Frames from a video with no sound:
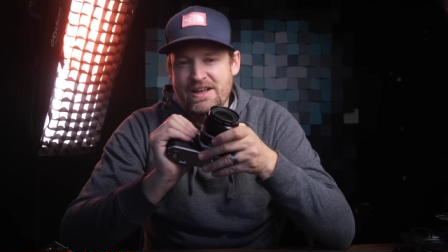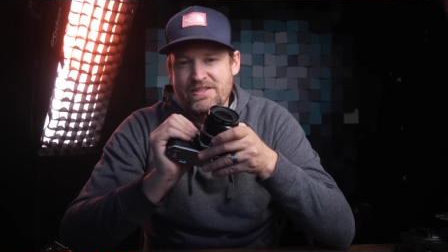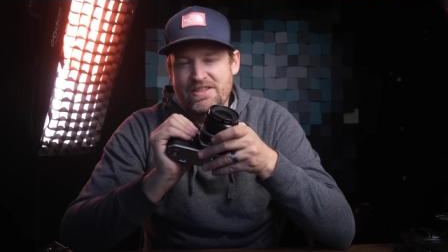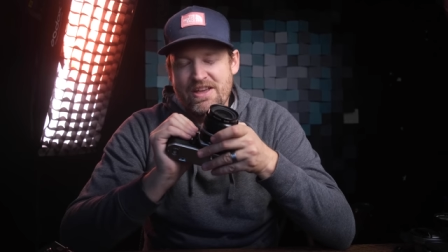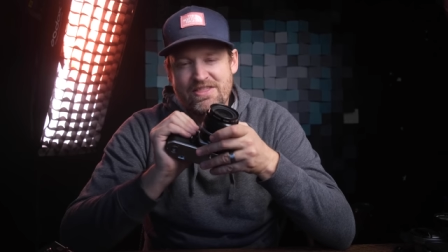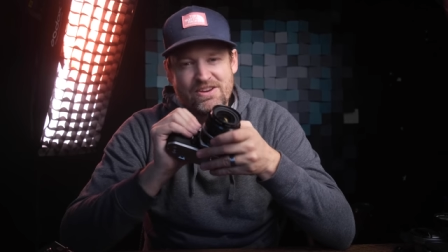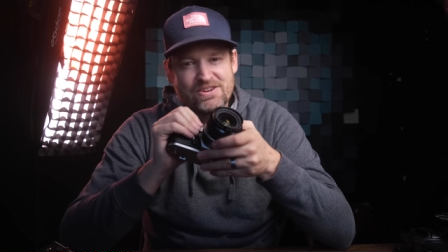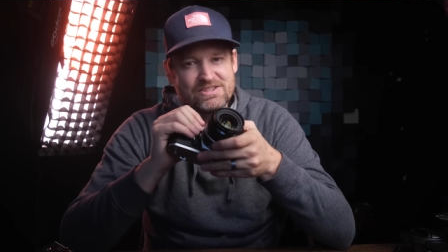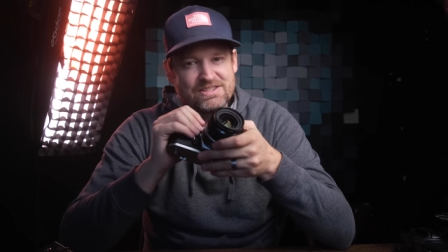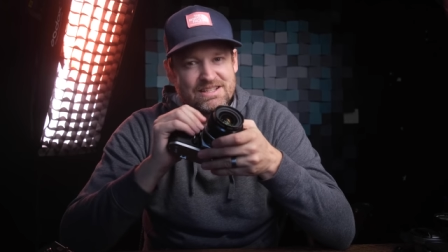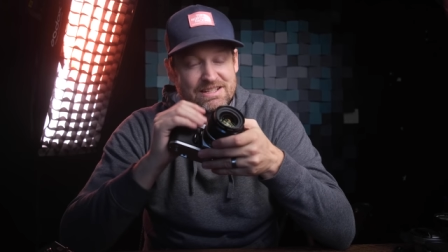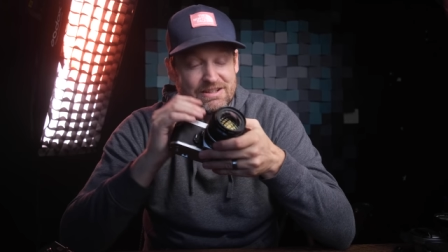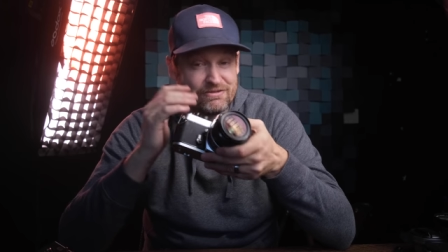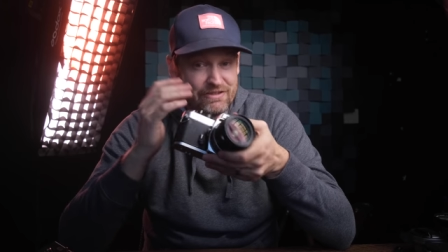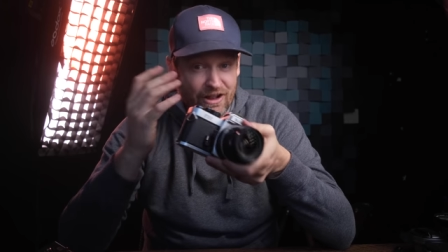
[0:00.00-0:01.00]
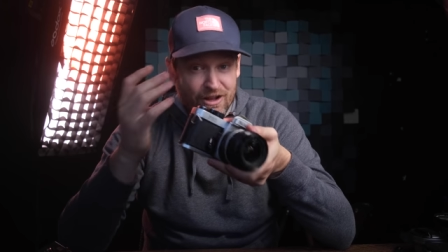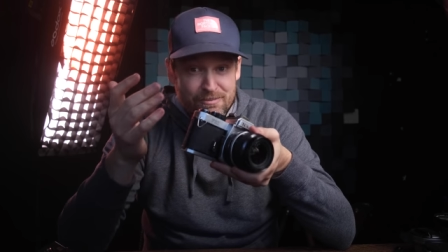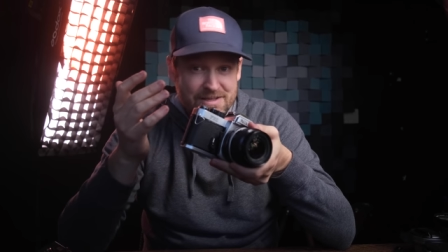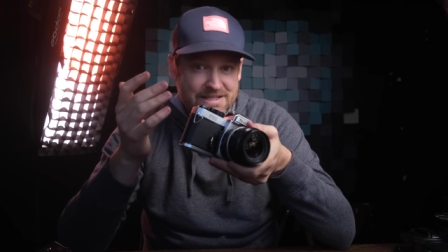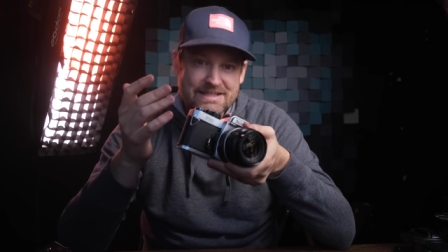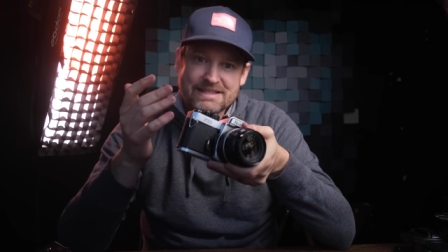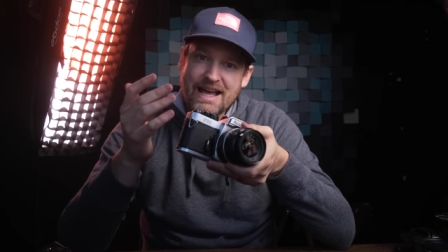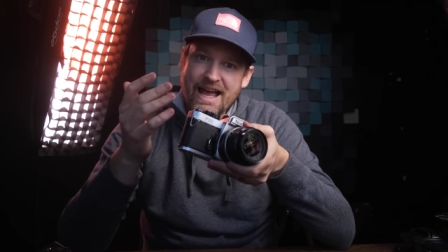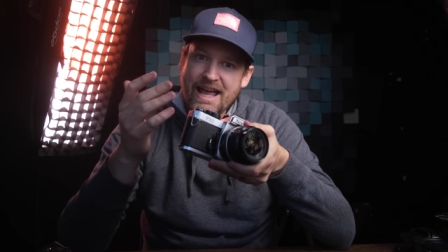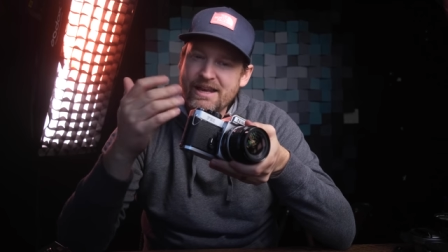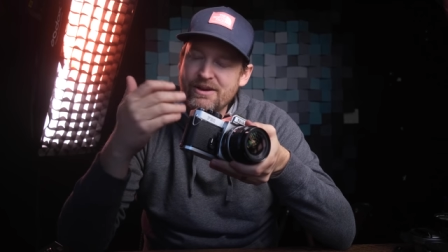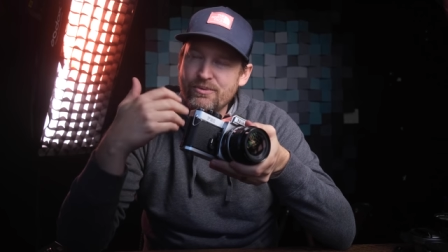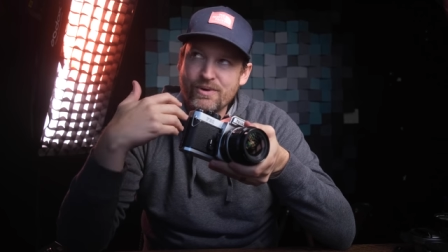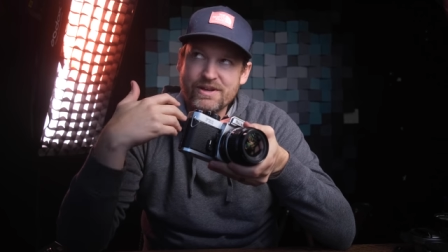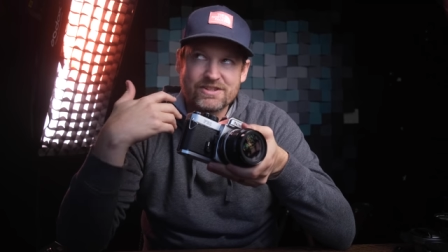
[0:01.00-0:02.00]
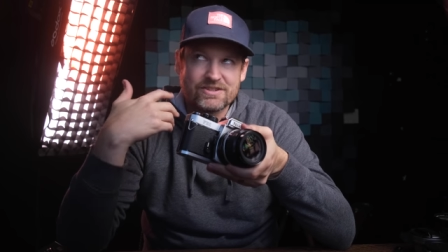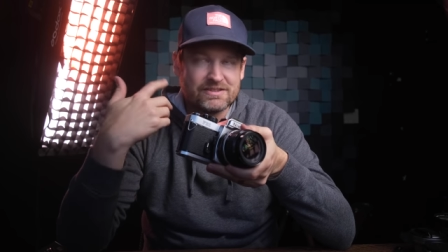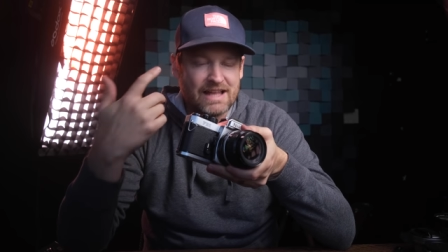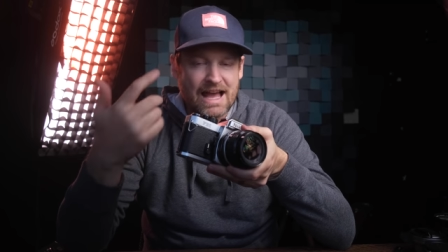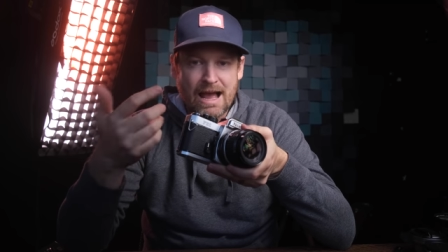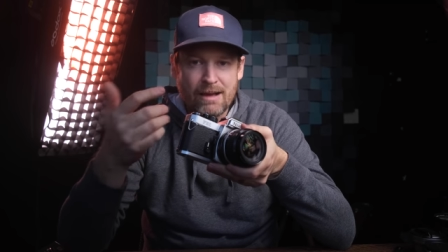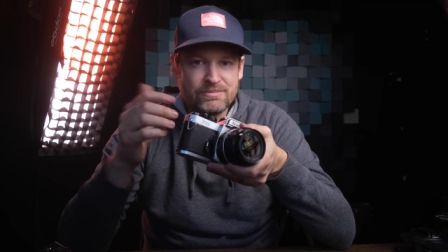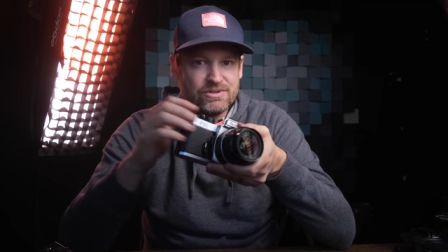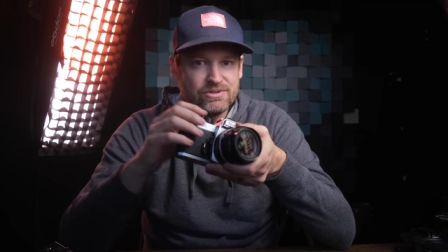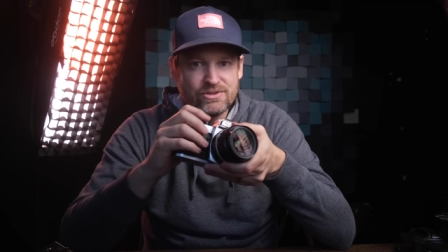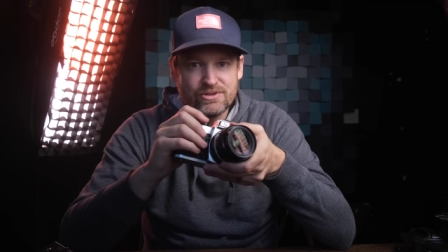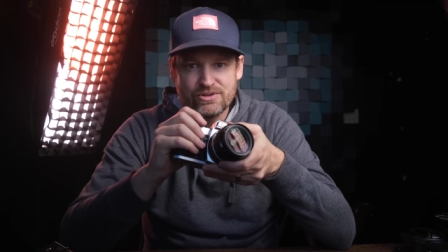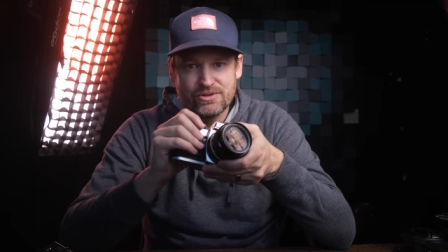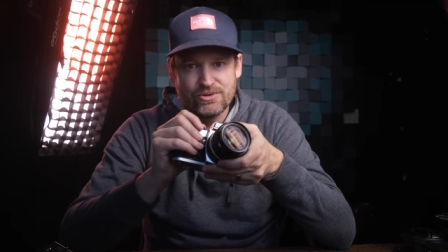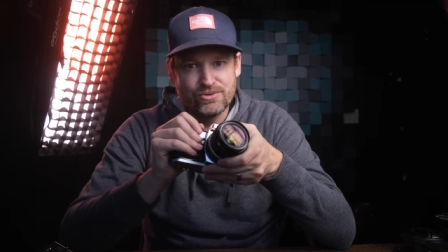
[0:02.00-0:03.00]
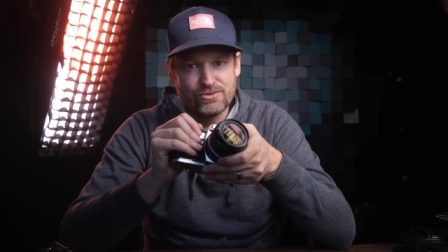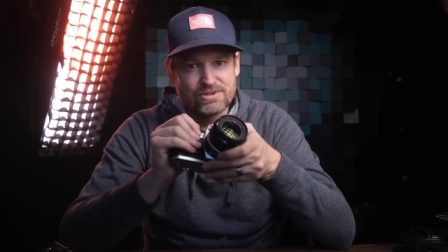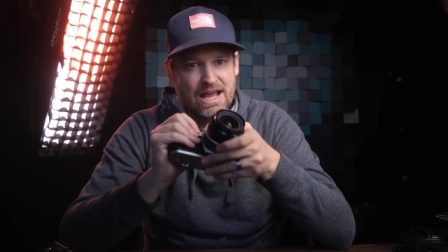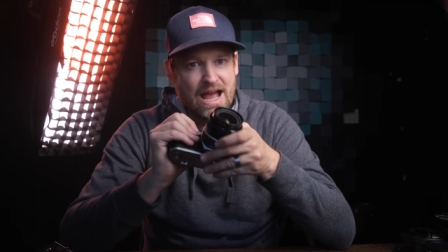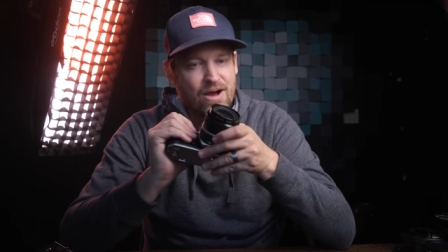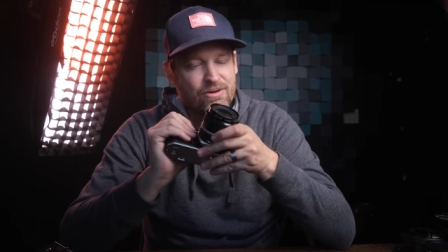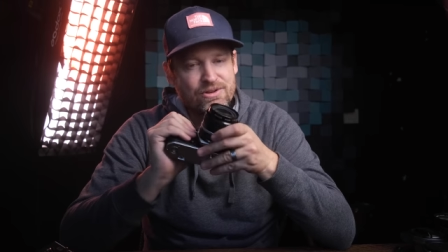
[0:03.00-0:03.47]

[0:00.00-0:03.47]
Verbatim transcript: then there's the development side. Which lab do you use? How